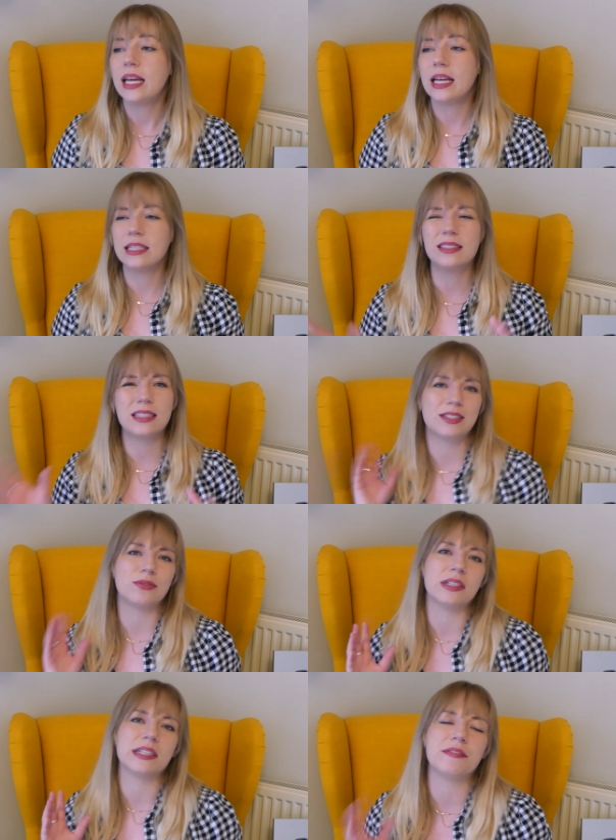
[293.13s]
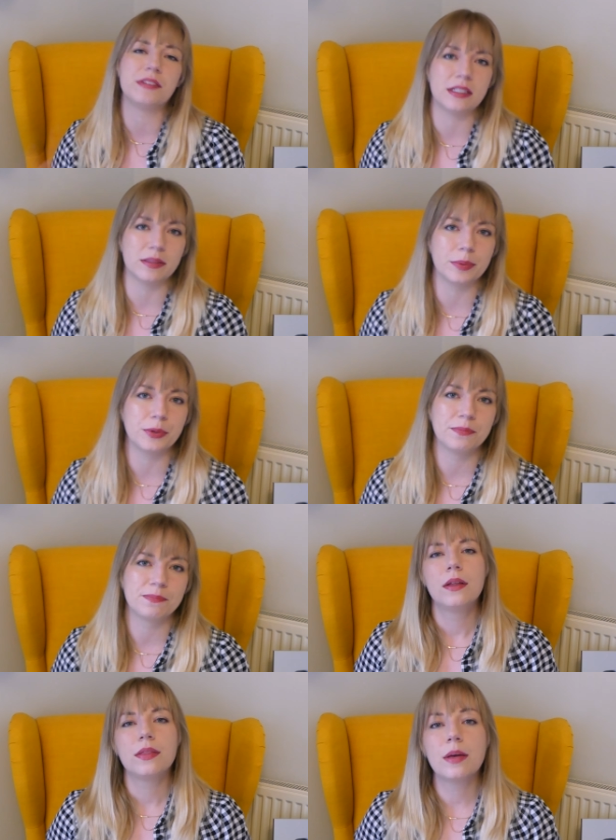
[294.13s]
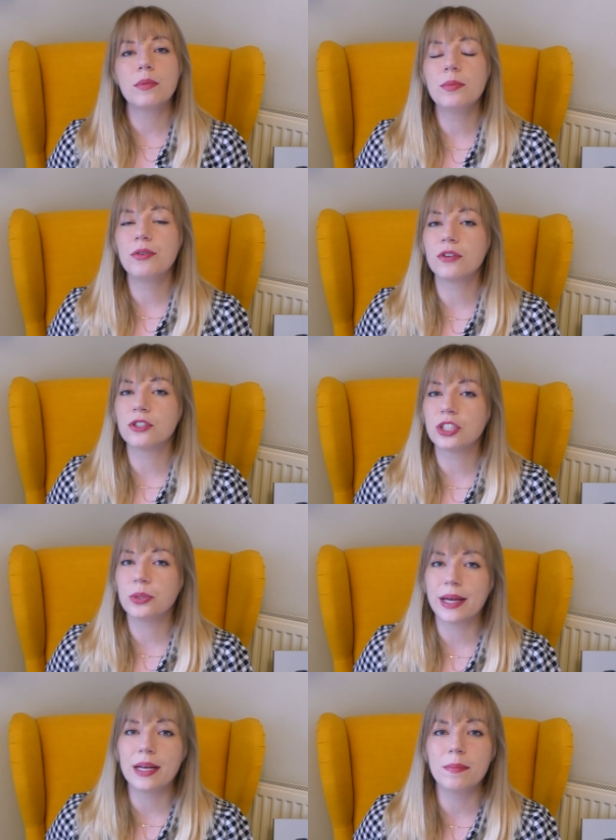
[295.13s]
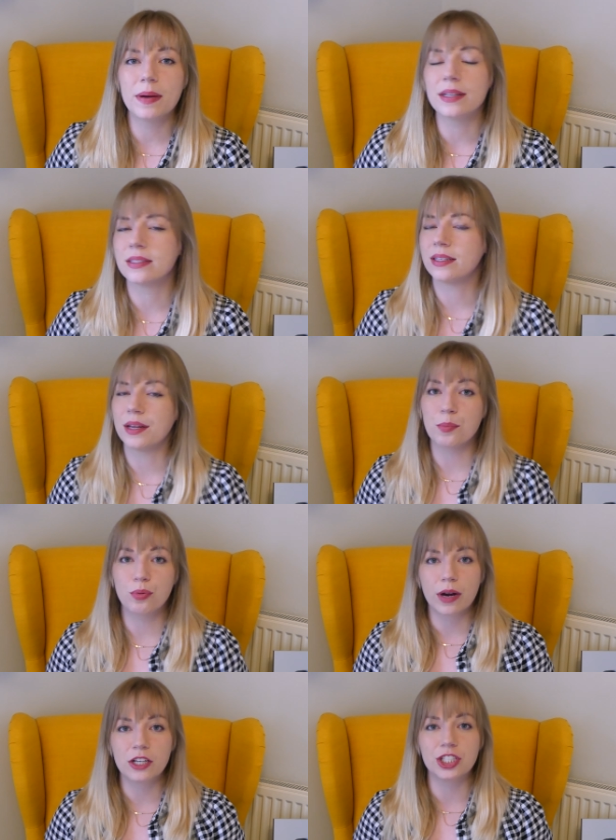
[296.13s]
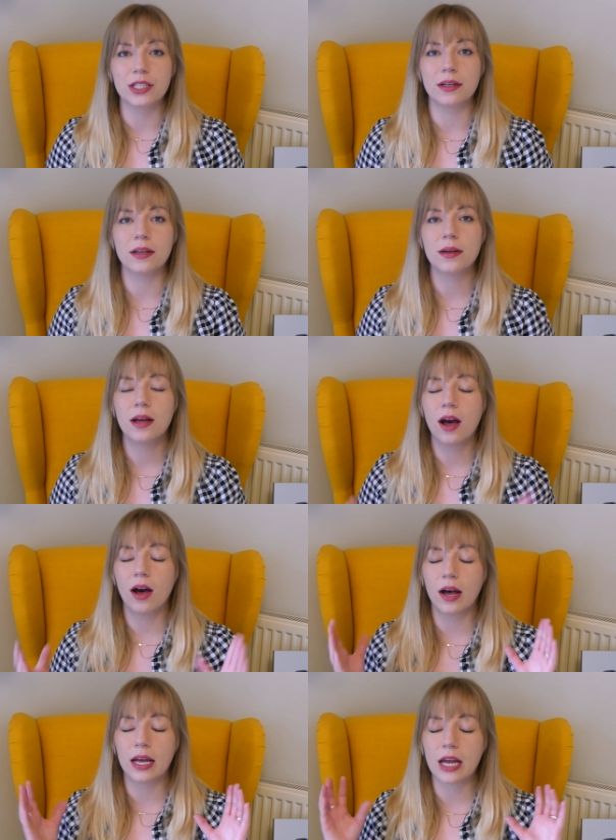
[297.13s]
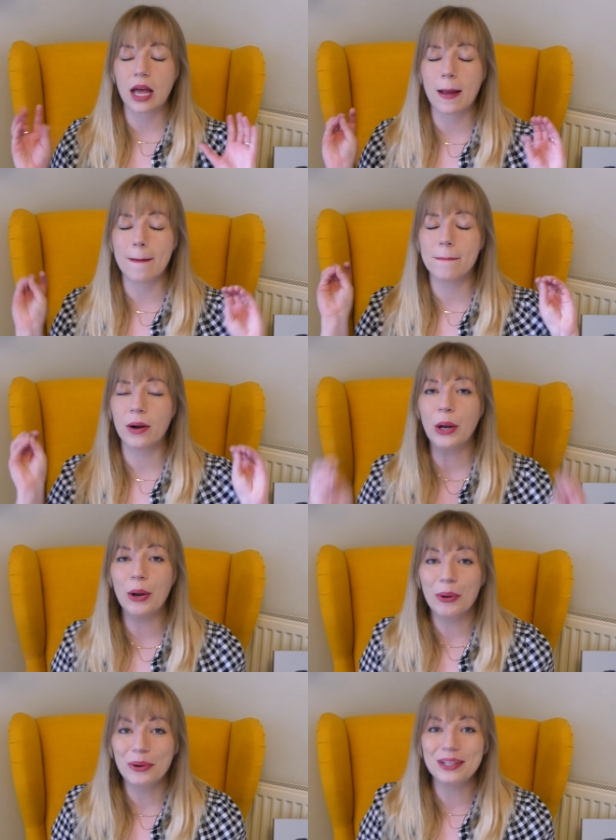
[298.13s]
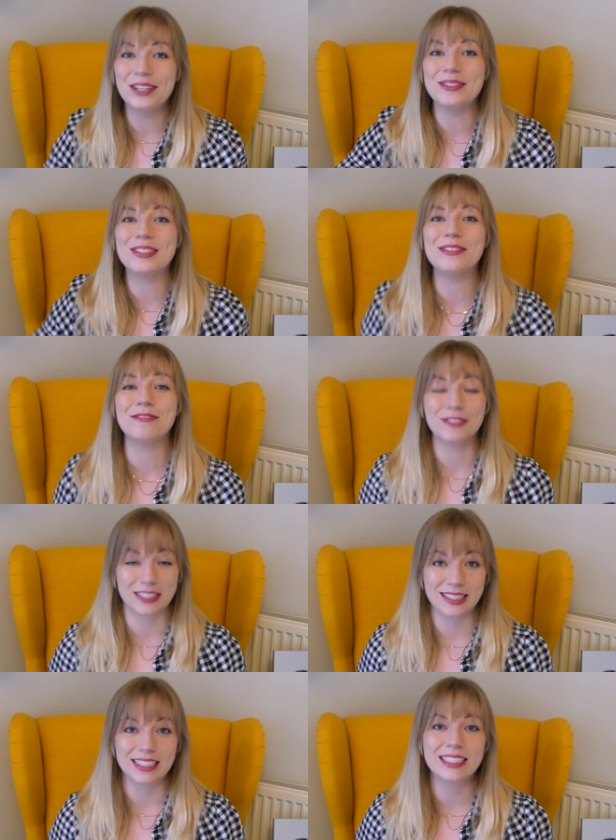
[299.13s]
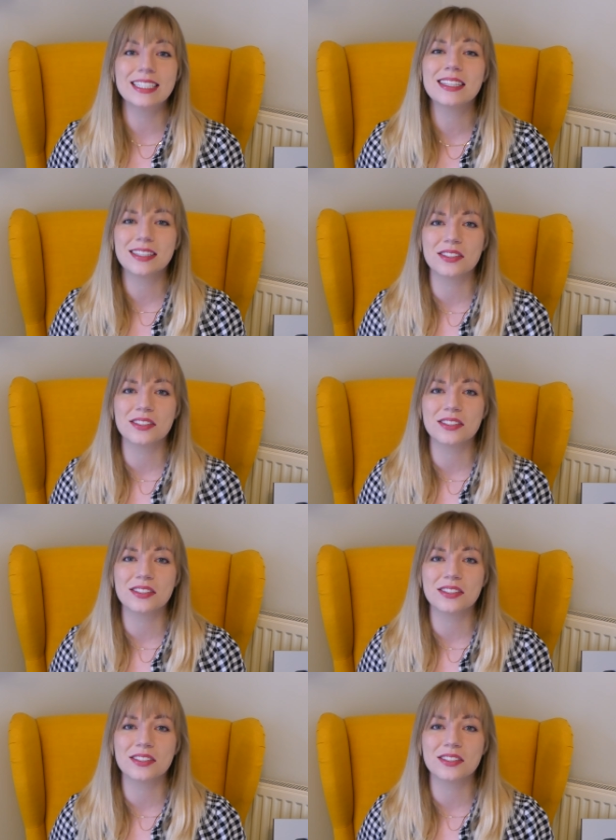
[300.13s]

Is this really feasible? Then we move on to in-person impression. I implore you to visit the